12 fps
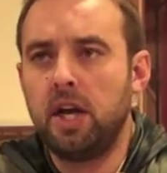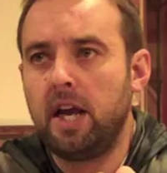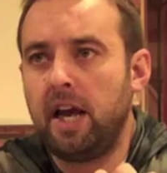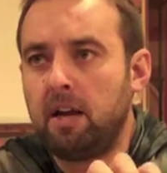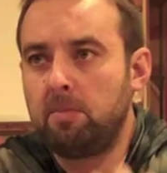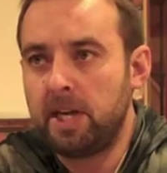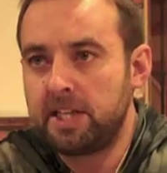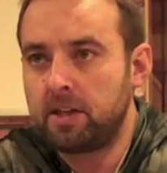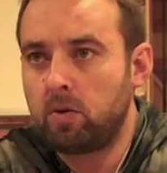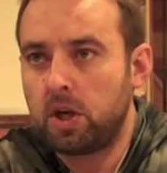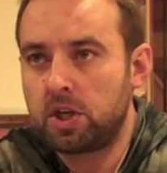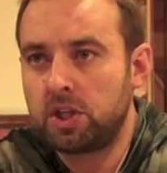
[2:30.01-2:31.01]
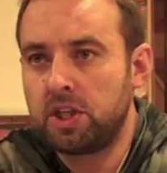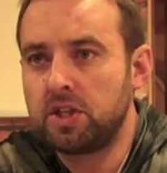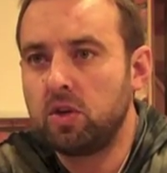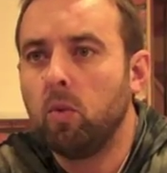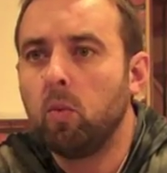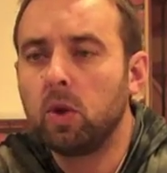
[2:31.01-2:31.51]
And the basic question
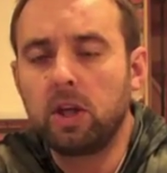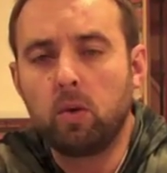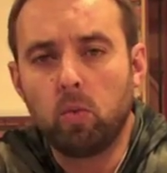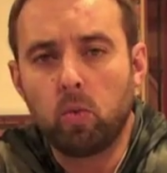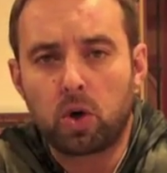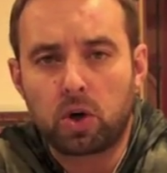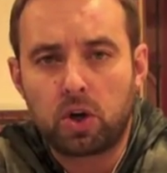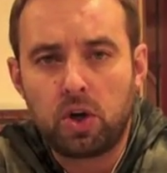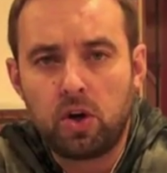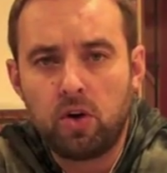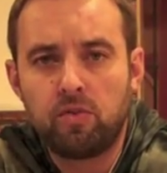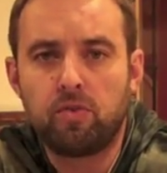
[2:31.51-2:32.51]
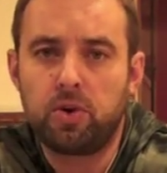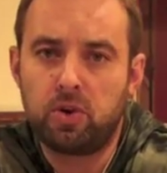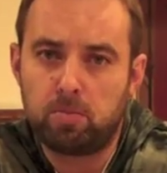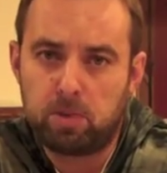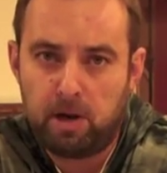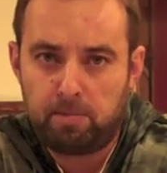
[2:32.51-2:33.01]
is, will it work for your
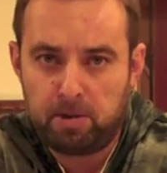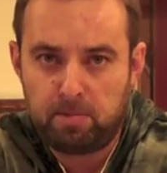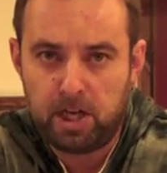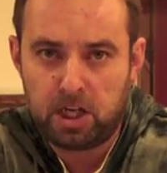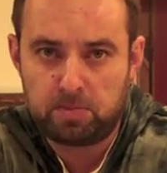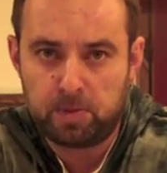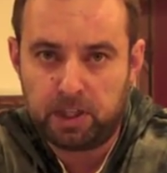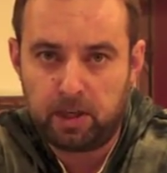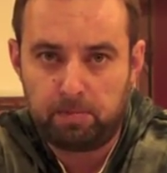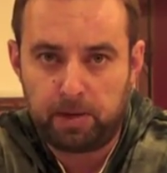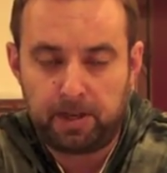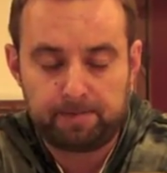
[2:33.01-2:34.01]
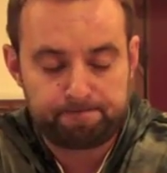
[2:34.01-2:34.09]
property management company?